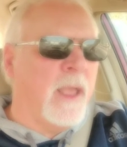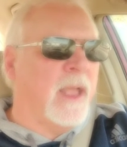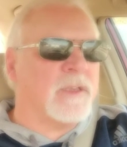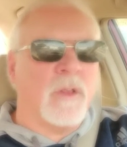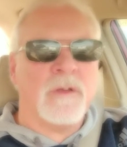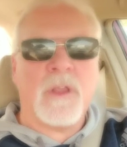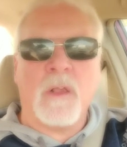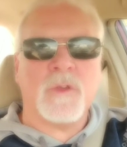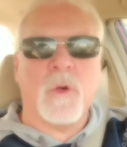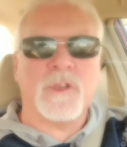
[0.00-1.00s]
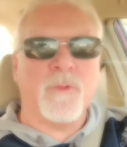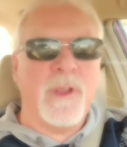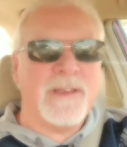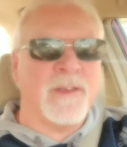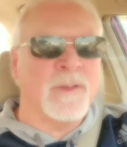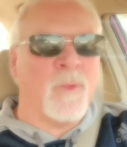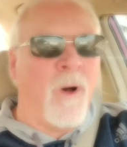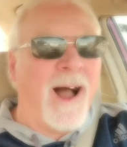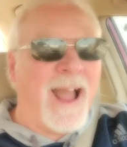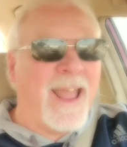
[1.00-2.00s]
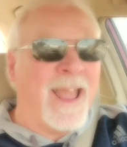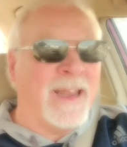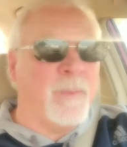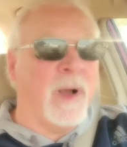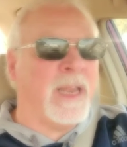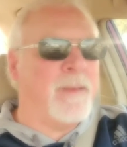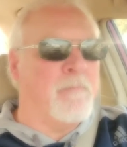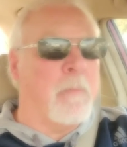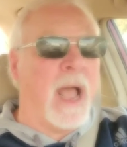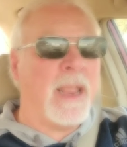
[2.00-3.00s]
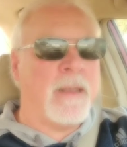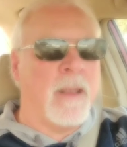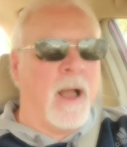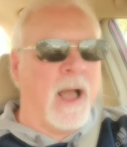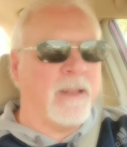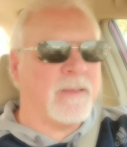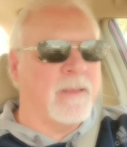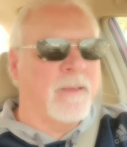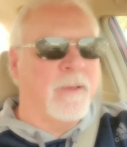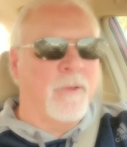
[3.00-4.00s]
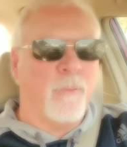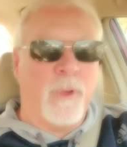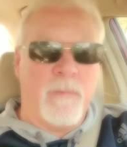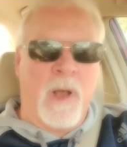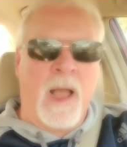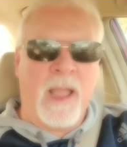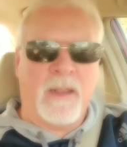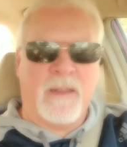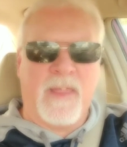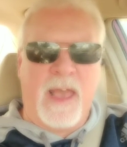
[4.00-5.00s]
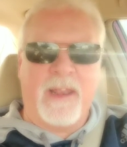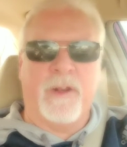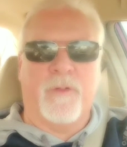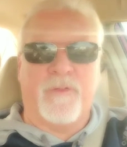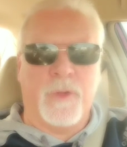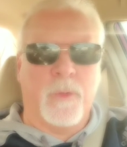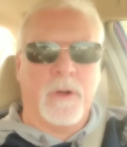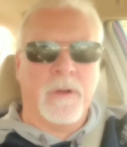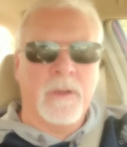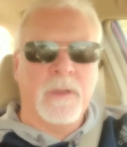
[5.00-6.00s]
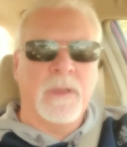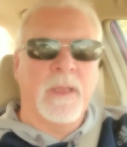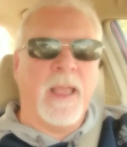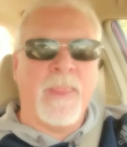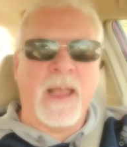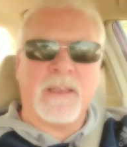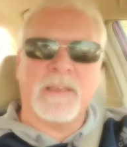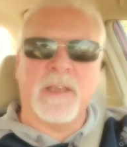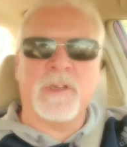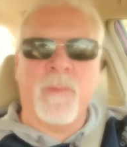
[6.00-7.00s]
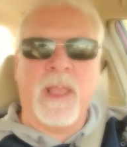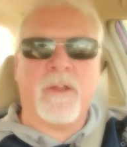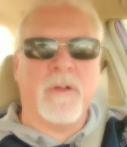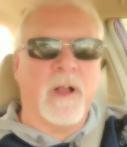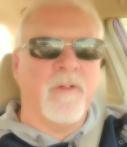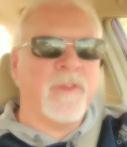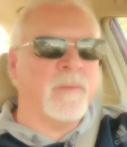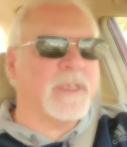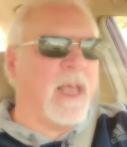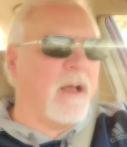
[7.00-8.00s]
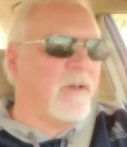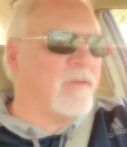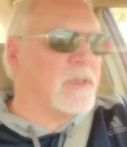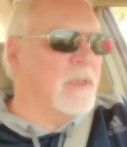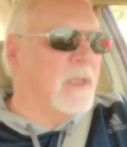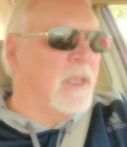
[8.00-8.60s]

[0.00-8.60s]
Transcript: And so there's all sorts of reasons why anybody might not remind that interviewer and that decision maker of themselves.